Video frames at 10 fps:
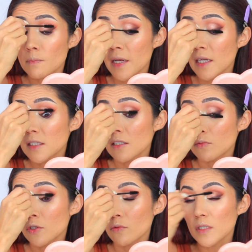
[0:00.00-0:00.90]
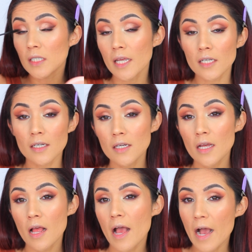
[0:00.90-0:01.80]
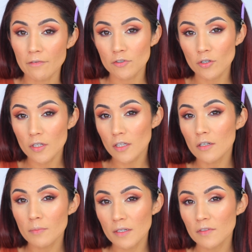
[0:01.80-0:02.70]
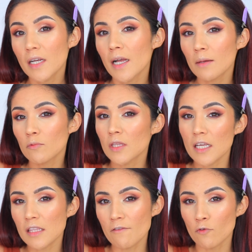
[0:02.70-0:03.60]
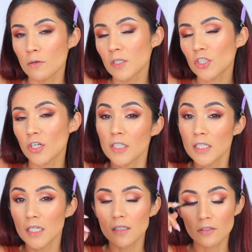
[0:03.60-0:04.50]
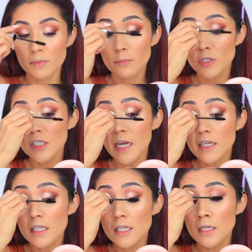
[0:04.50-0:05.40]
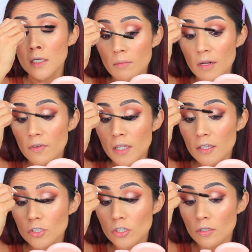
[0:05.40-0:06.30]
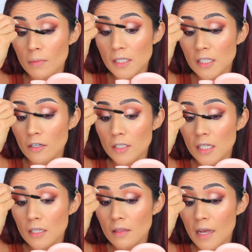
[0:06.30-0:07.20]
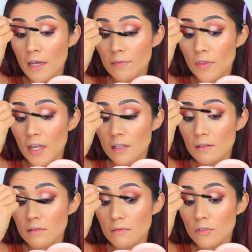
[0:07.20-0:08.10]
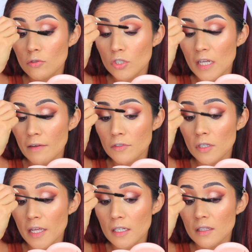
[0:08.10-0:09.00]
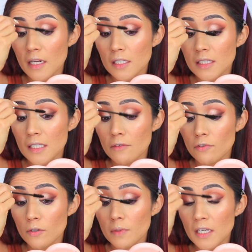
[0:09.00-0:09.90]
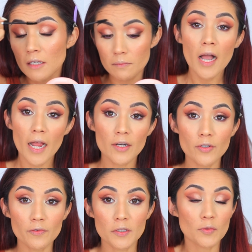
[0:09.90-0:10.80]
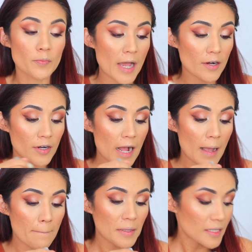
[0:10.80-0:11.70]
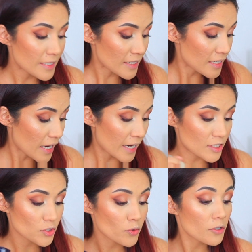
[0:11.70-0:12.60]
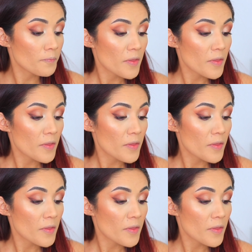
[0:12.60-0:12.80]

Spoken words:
best. It was always like after a little bit of time when like that formula started to get a little bit more tacky. But I feel like there's certain mascaras like that you just have to like let it sit for a bit. I don't know if this was bad or not, but like in high school,